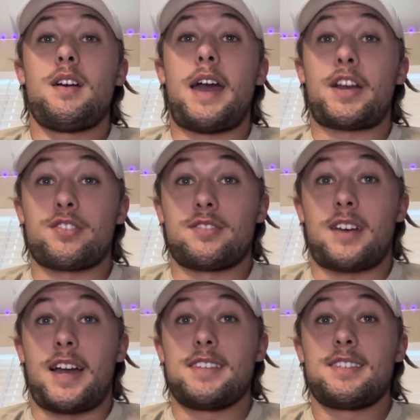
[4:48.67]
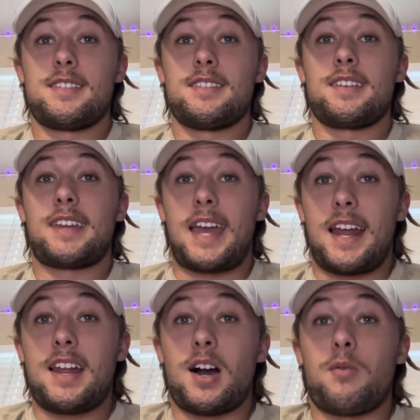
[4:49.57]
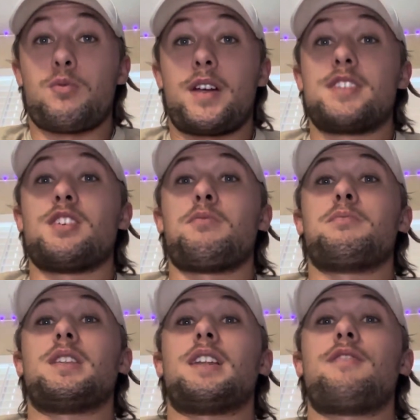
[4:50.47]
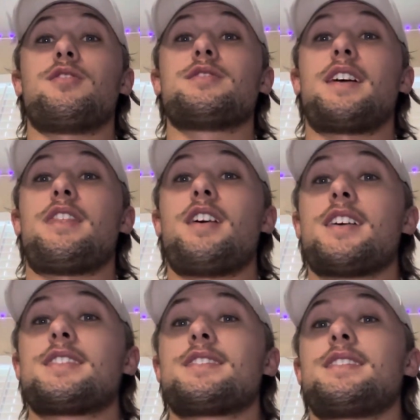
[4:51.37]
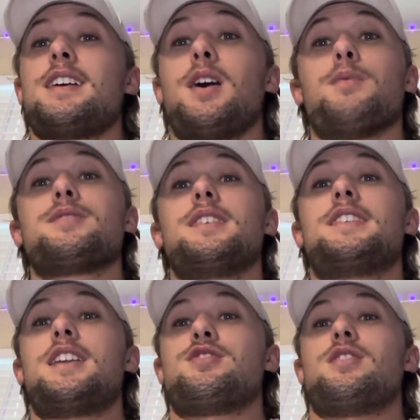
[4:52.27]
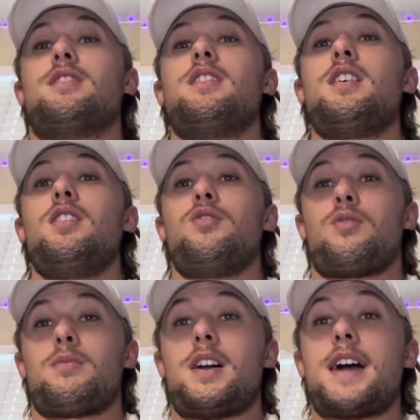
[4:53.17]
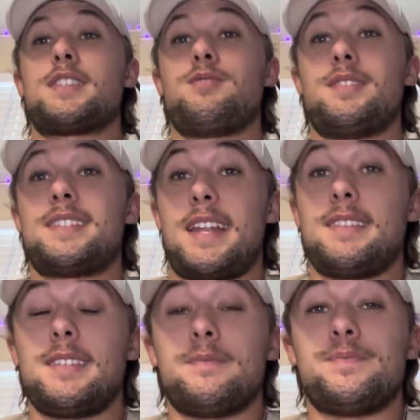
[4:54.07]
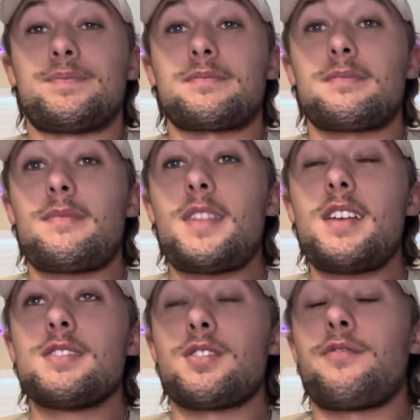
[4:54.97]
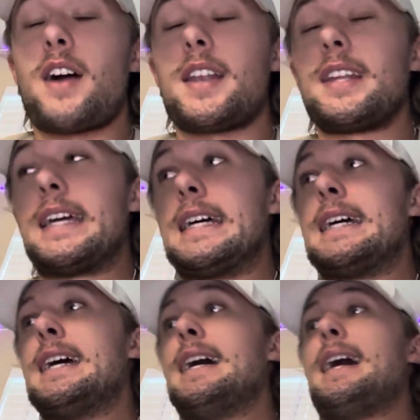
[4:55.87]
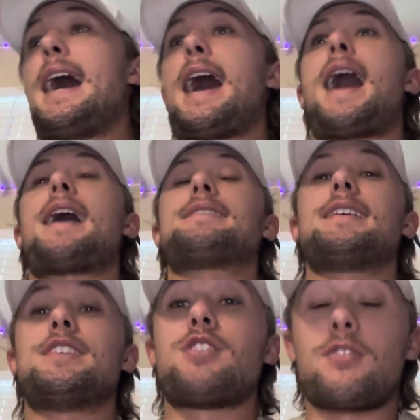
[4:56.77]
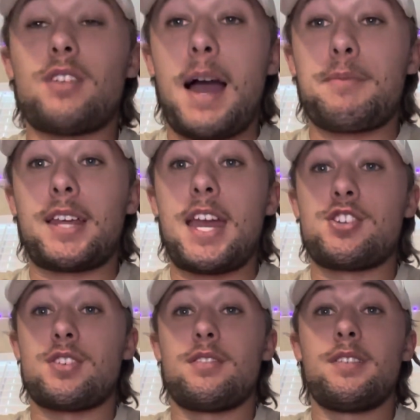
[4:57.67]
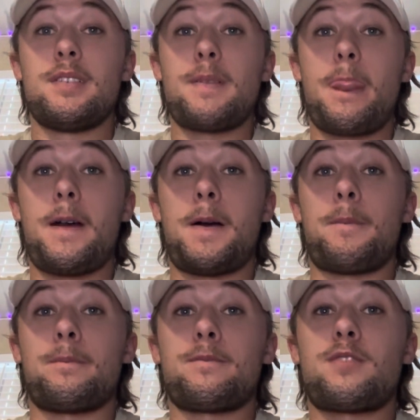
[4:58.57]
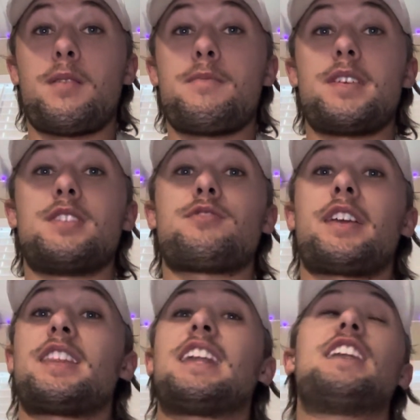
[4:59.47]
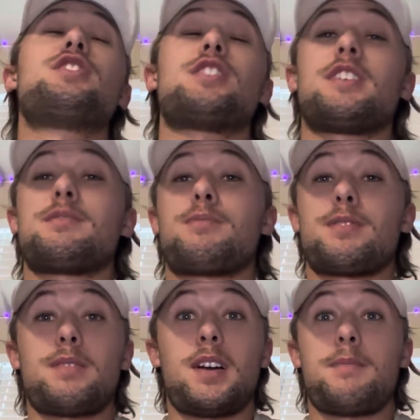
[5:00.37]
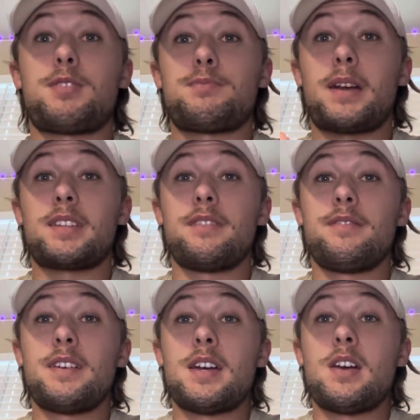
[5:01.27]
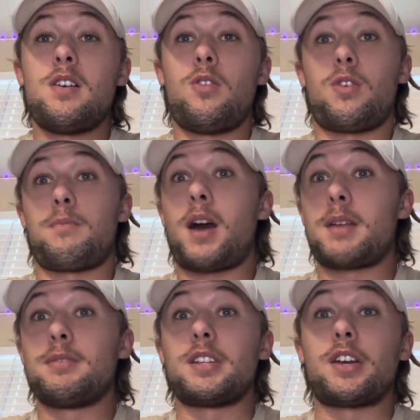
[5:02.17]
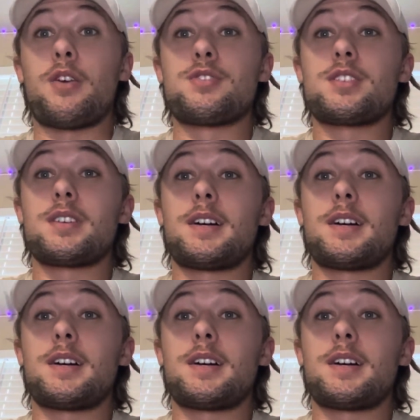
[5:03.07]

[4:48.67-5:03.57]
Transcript: exercise can help raise dopamine levels and thus helps attention normalize to a sense. So finally, as a general application, from the strength and conditioning perspective or a bodybuilding coach.